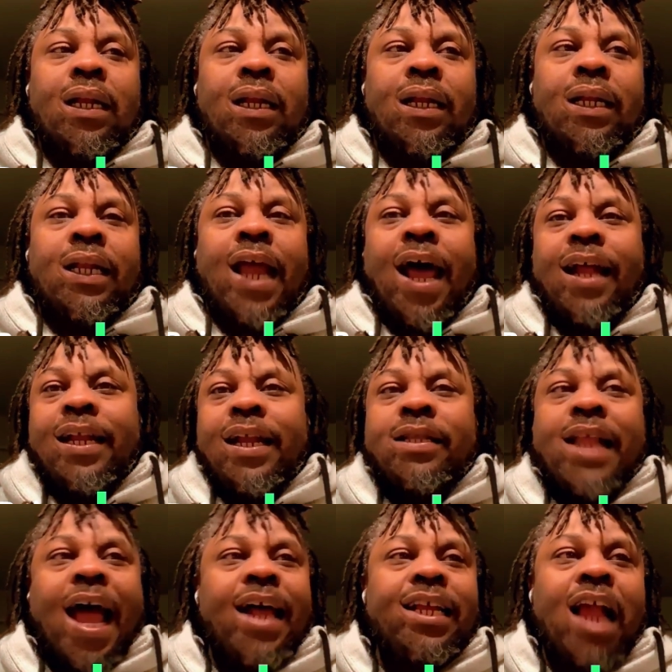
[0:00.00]

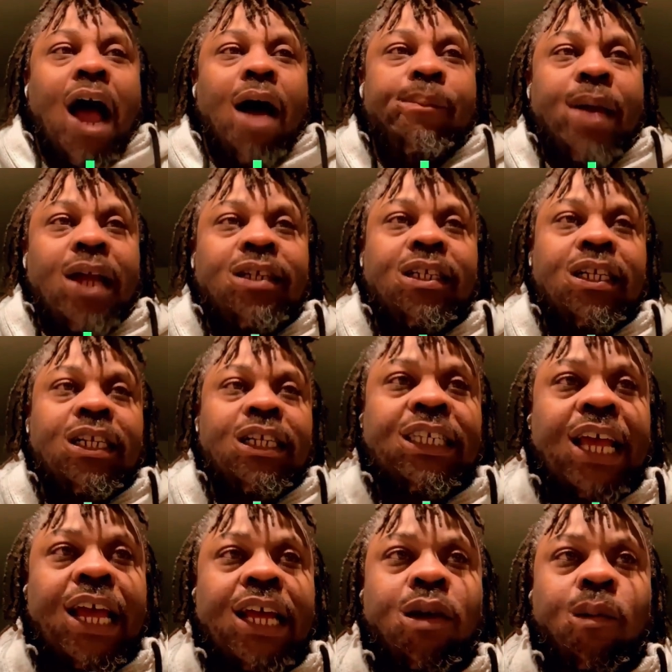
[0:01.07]
Now y'all basically
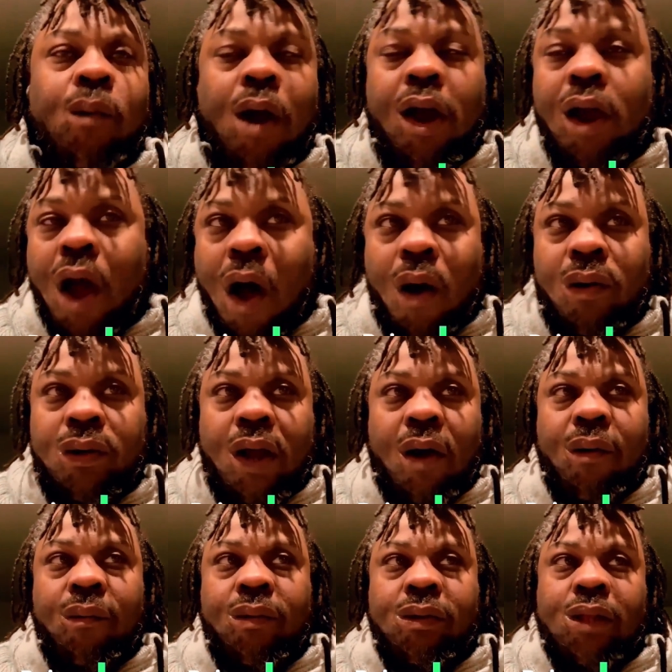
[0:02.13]
saying the word hoe
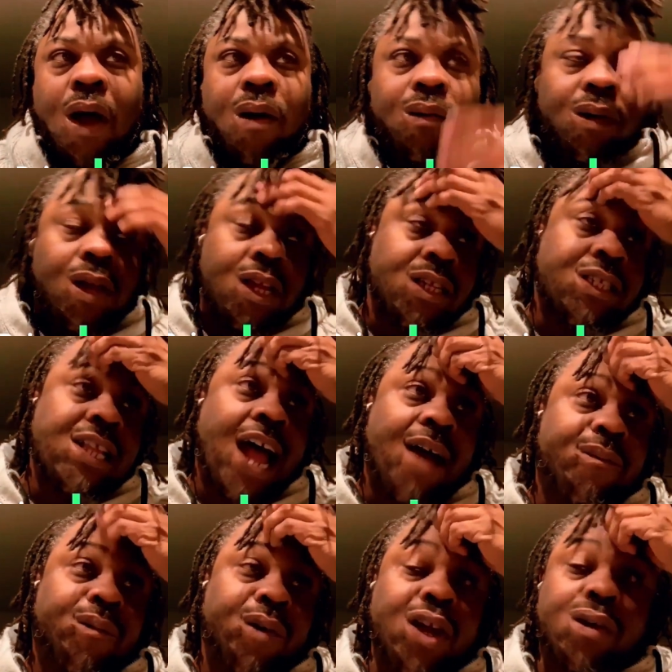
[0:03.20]
don't is
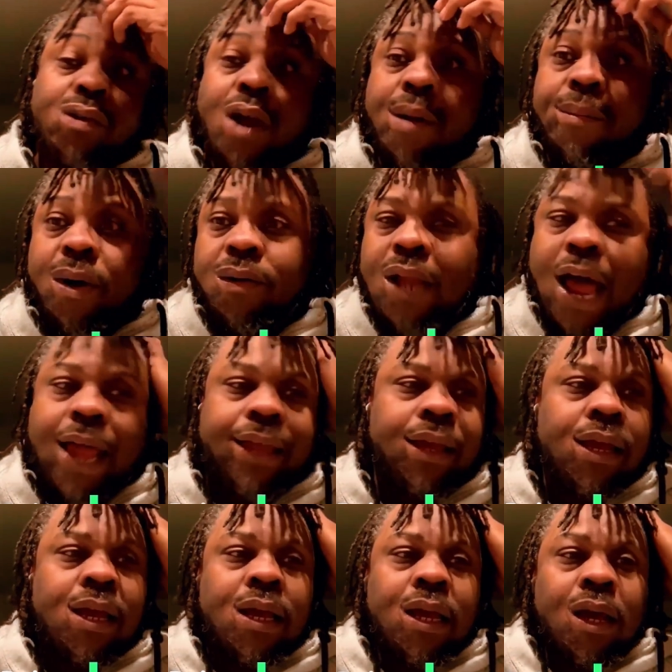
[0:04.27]
not real no more. Like,
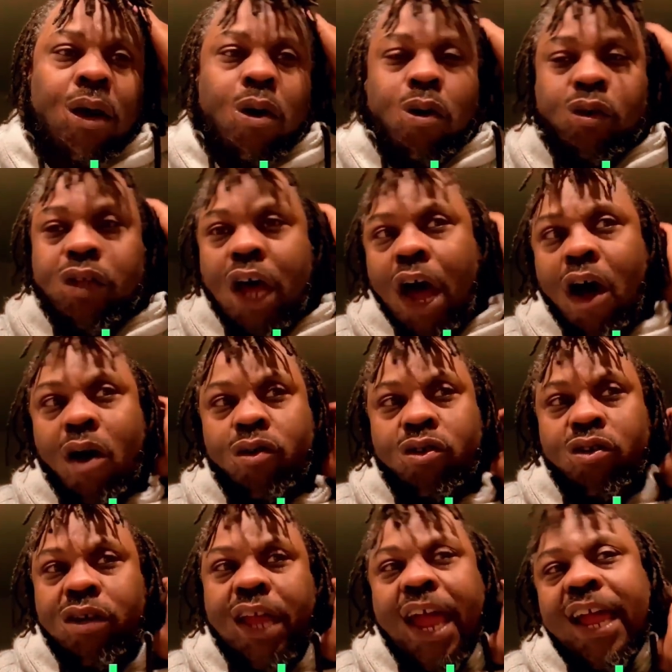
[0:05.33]
who's a hoe? You
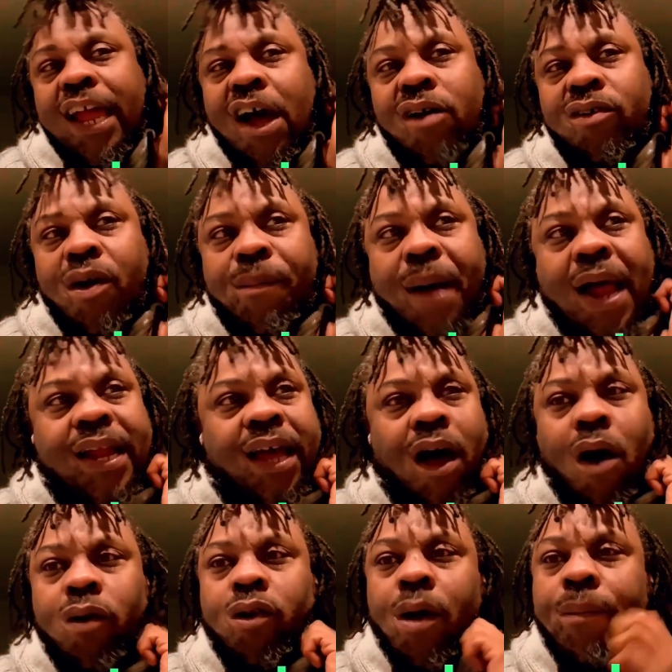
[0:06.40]
can't call nobody a
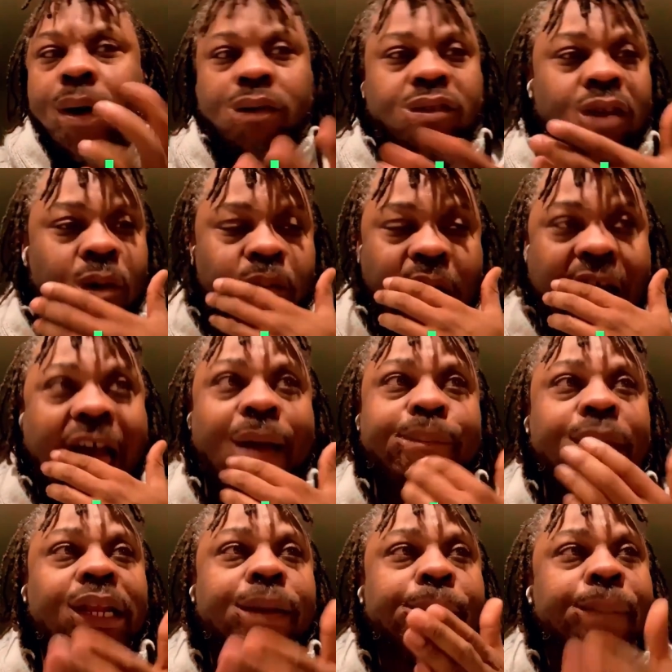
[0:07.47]
hoe no more. So where, how
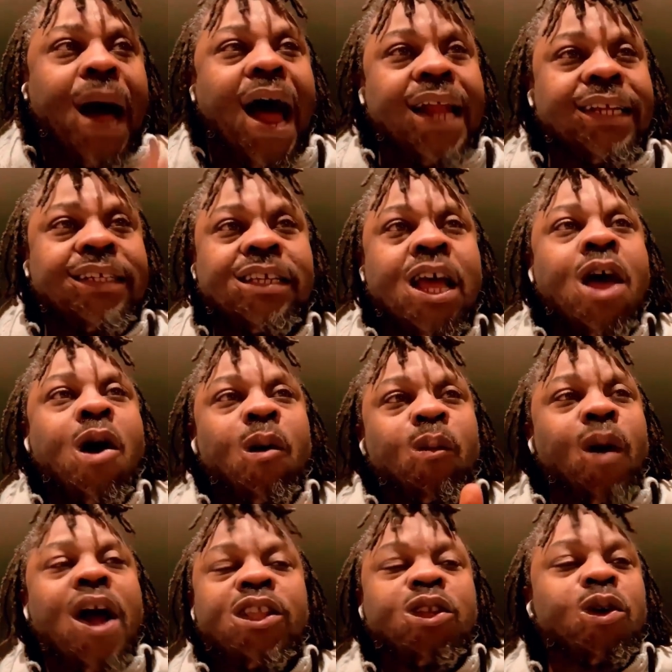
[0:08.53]
many bodies,
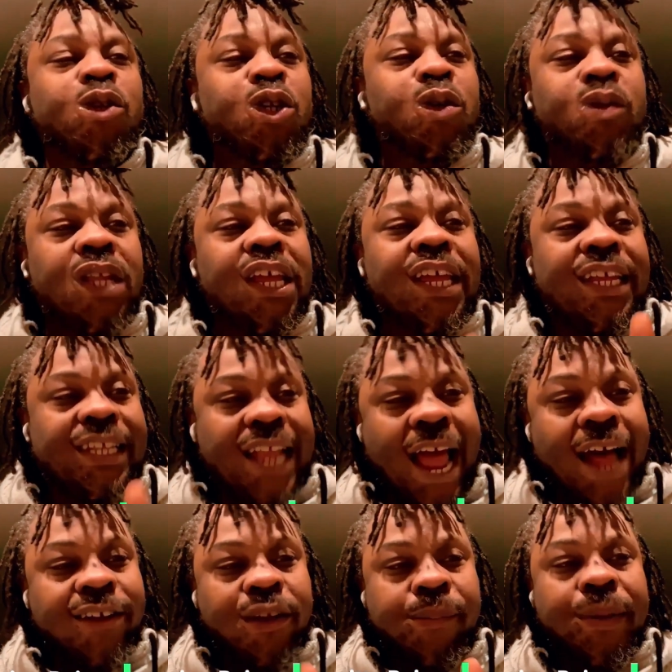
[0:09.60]
what do you need
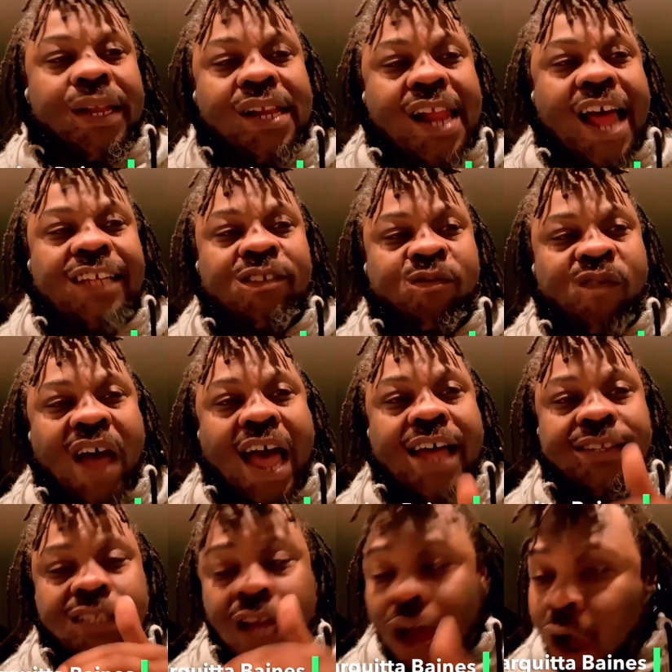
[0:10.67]
now to be classified
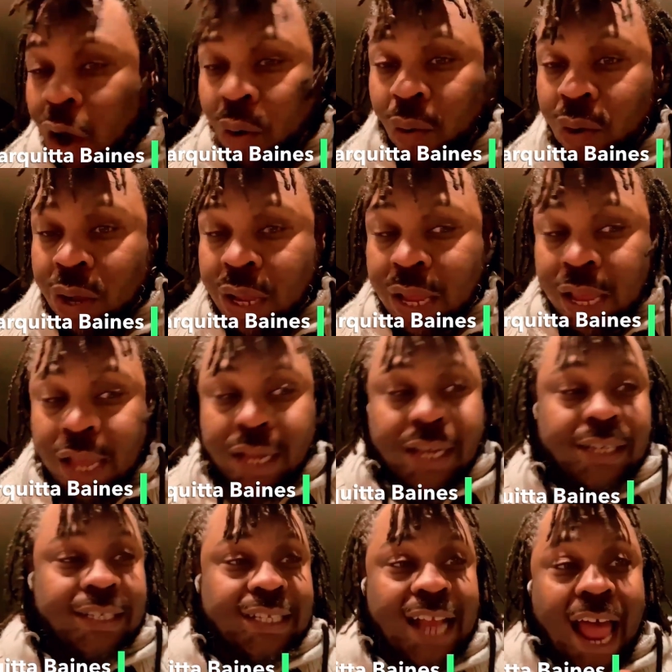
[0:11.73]
as a hoe?
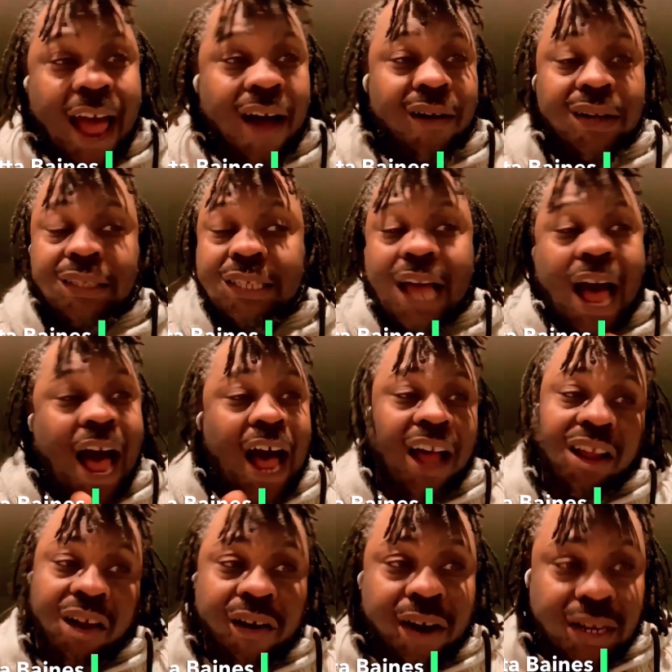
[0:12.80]
Because now it's a
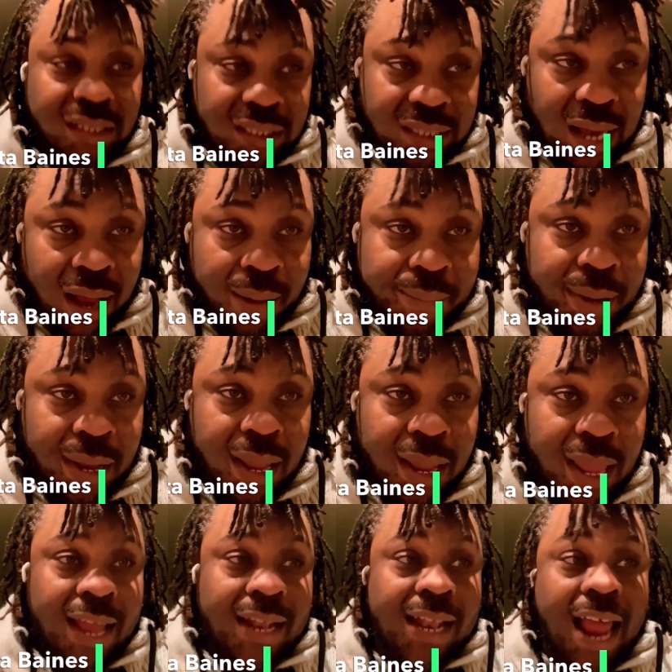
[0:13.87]
hot girl summer.
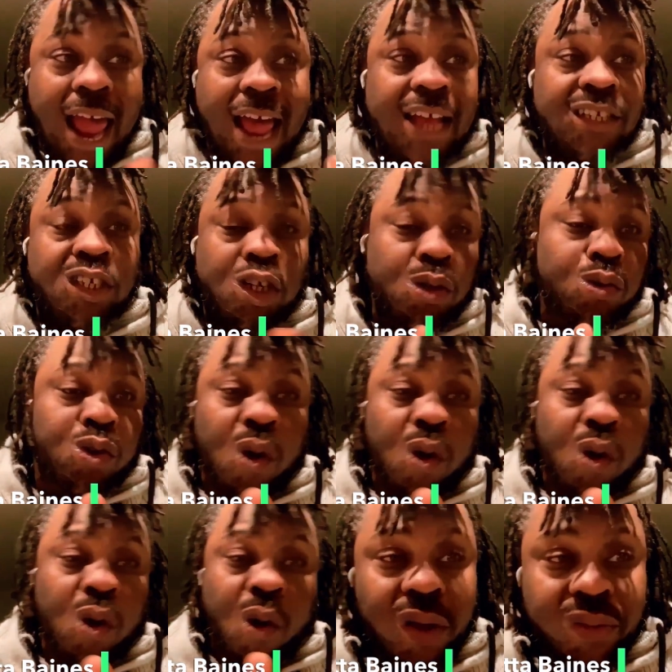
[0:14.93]
Now it's you
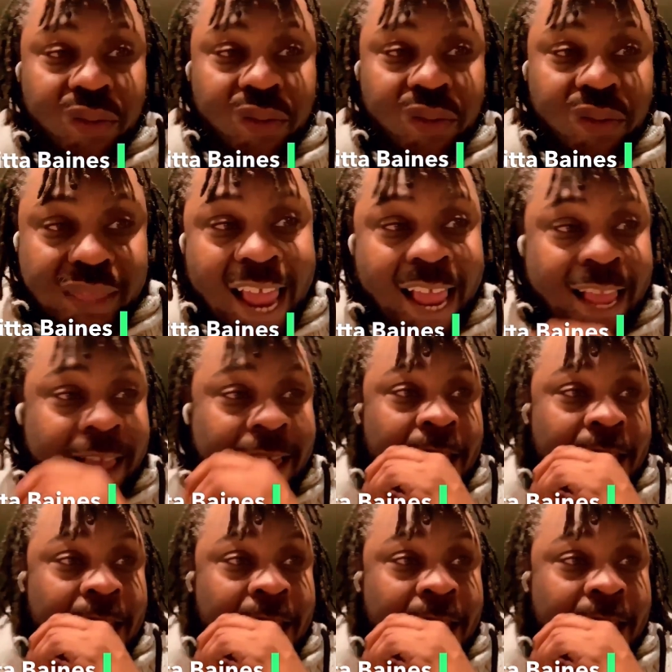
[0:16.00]
doing your thing.